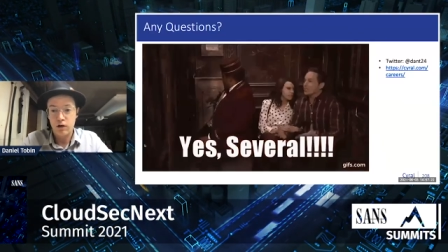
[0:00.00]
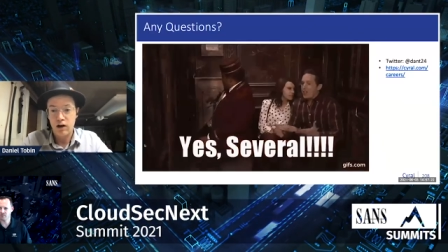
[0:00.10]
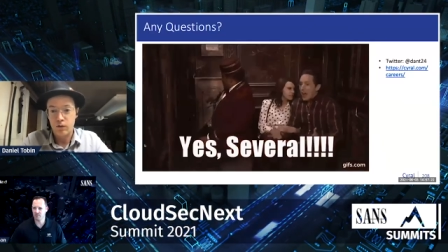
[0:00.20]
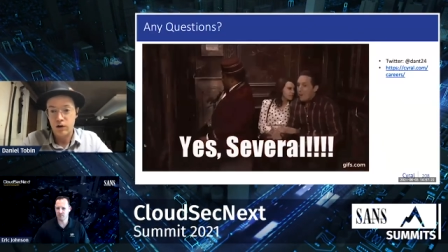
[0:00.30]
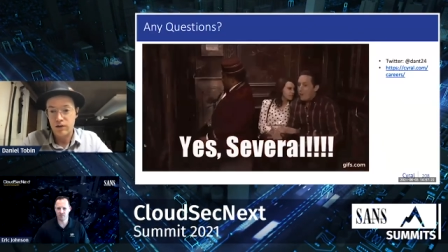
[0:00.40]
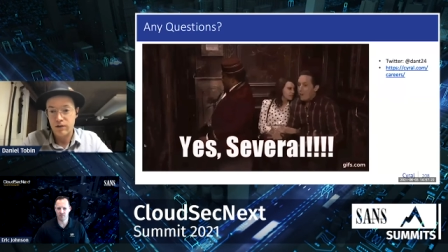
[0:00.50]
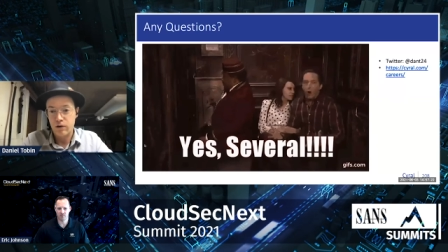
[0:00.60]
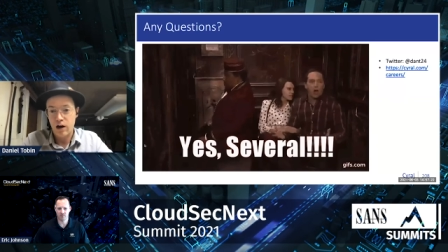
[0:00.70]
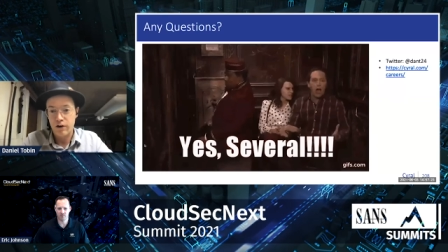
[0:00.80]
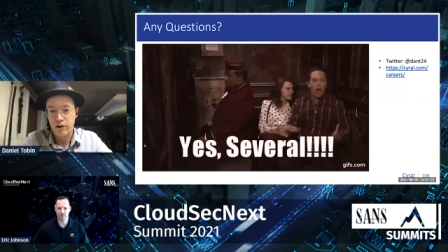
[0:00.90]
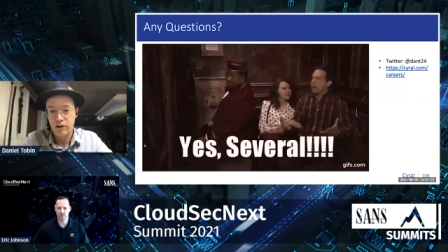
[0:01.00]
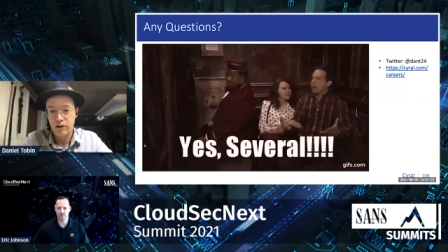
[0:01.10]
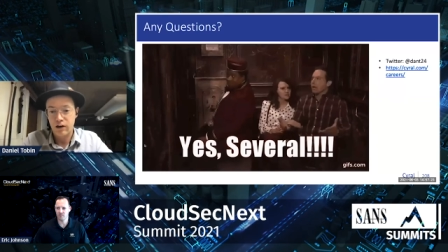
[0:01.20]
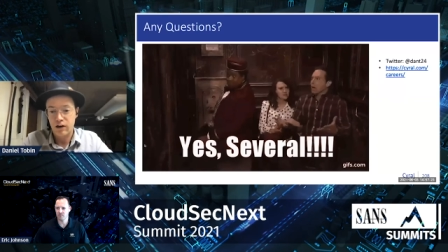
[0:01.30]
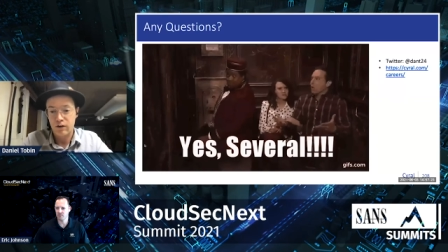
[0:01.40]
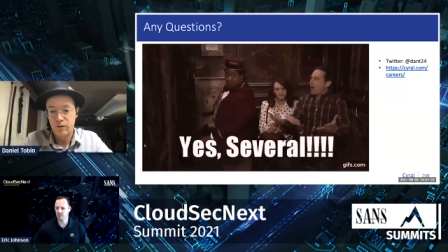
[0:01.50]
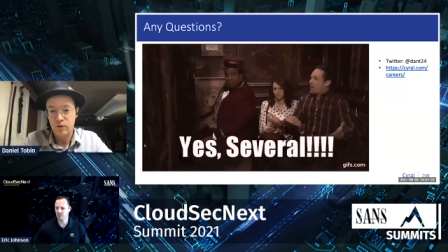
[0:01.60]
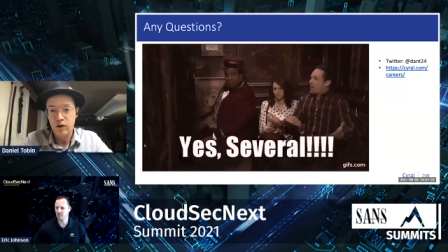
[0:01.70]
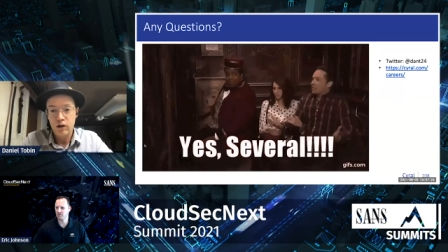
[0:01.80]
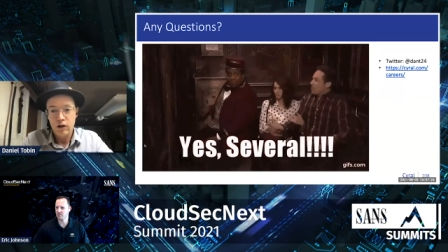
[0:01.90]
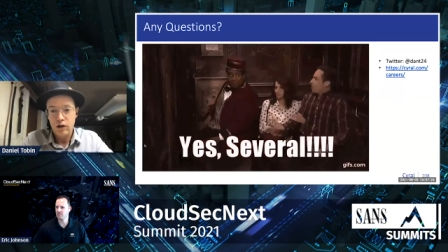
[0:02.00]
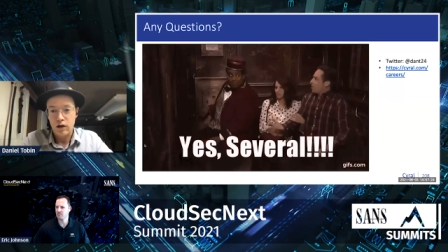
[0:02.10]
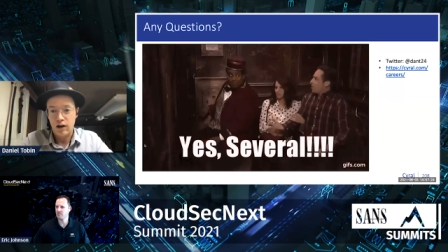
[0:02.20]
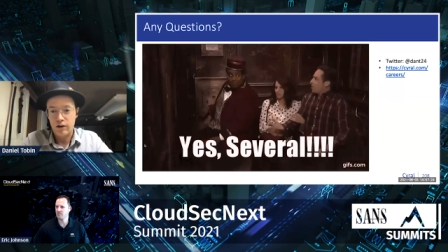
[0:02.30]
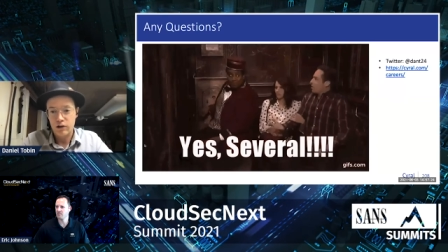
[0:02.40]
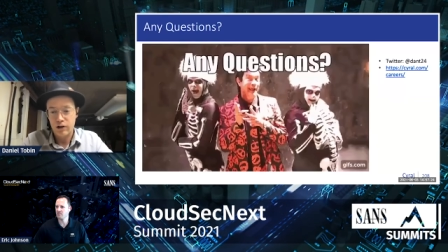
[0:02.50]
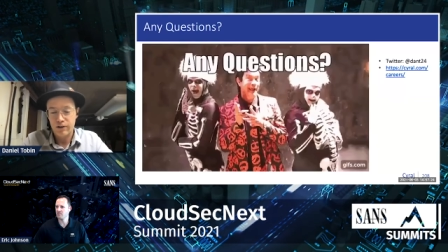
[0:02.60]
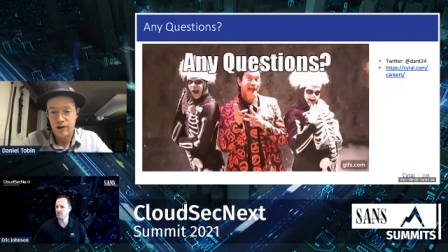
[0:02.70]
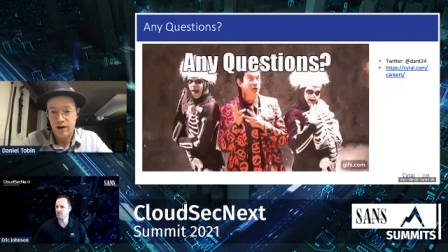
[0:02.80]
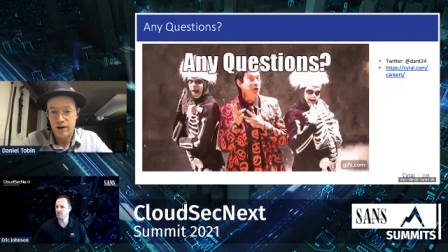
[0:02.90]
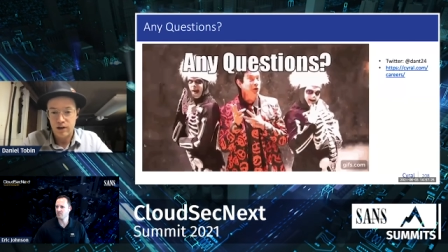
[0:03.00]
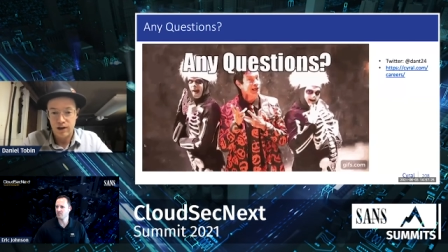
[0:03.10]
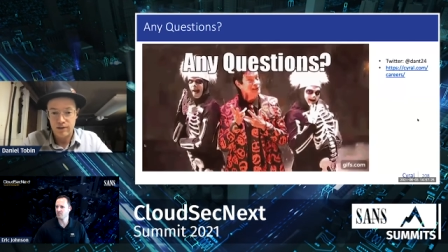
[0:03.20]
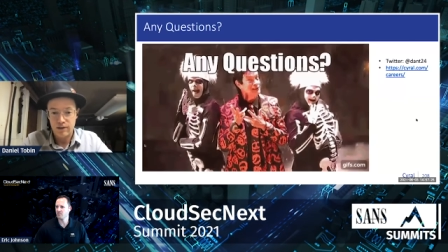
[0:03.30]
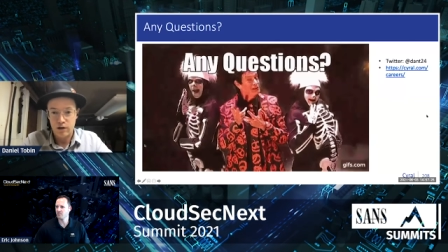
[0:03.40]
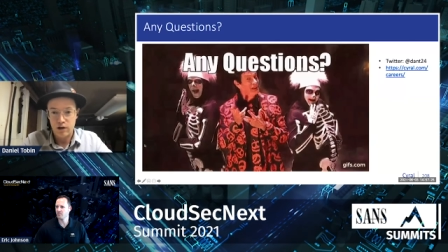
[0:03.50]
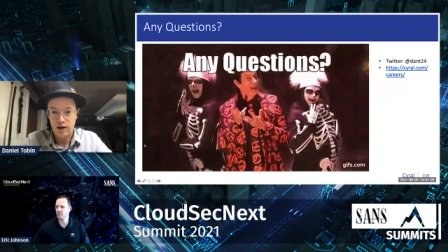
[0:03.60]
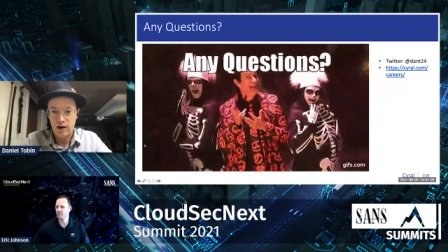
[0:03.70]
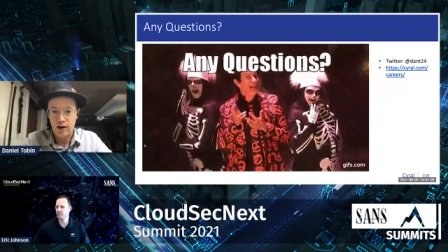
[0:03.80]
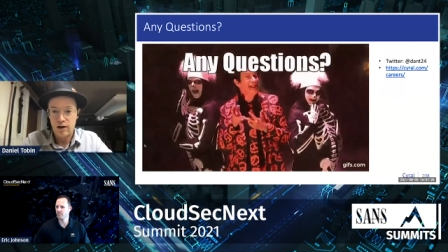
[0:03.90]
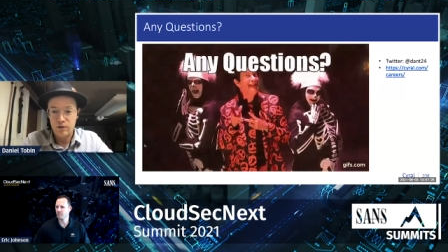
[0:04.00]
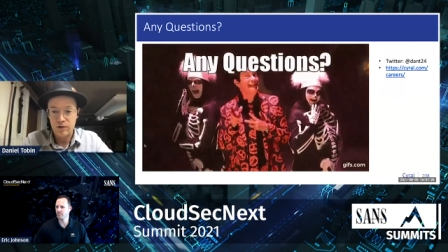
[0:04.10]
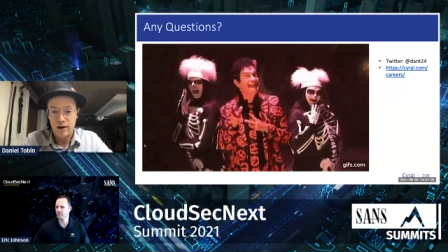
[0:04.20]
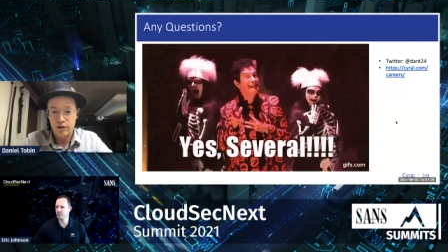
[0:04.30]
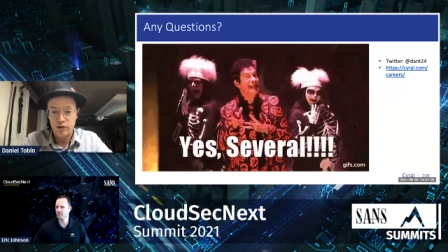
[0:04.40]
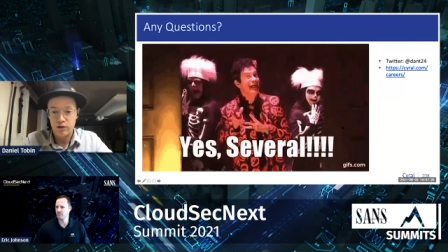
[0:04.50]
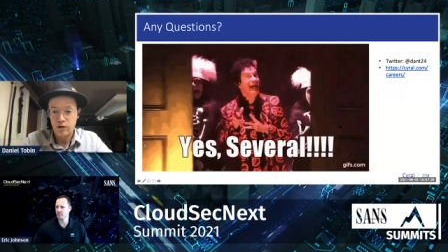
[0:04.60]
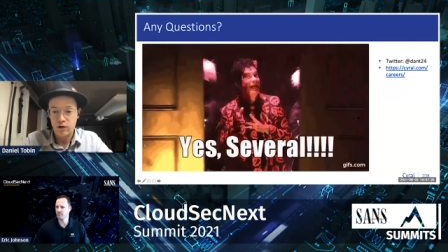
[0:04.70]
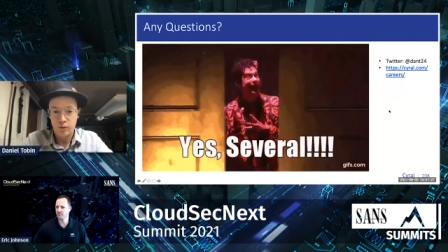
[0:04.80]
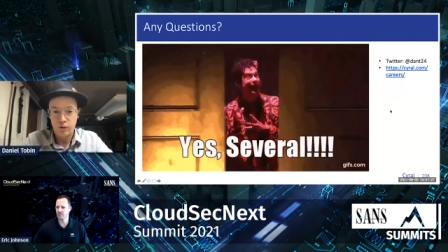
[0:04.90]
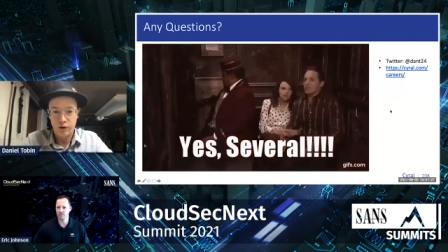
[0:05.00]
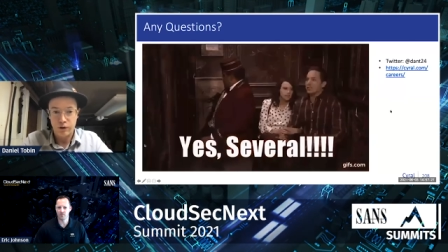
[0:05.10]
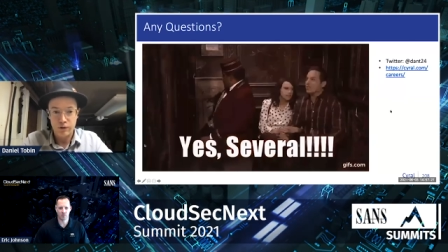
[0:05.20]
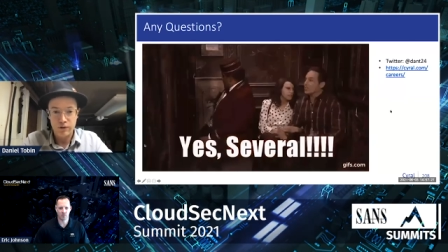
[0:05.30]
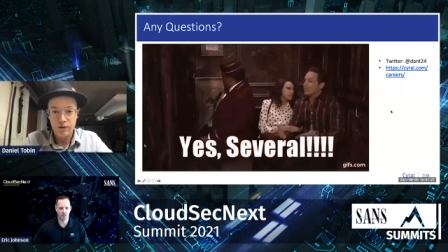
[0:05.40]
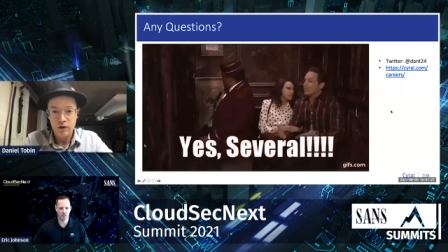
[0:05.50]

Uh, we're also hiring. Um, uh, you can check that out at cyral.com slash careers.